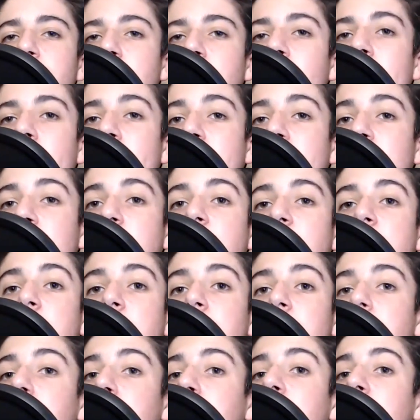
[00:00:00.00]
has
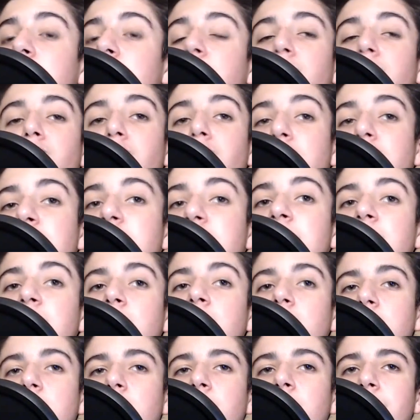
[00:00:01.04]
been really
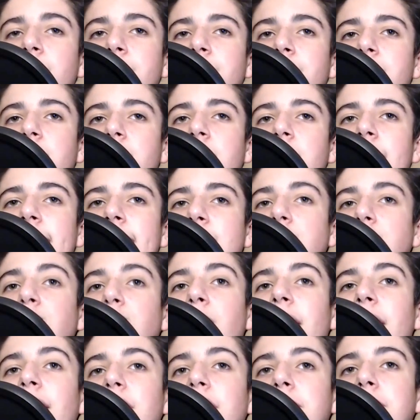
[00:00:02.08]
good as
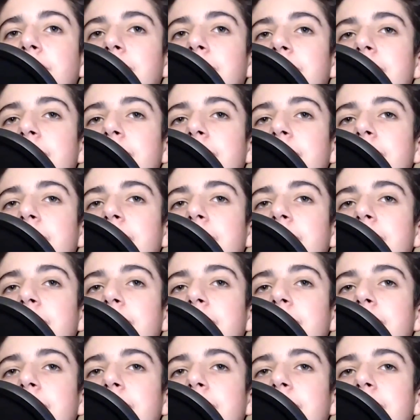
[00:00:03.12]
well.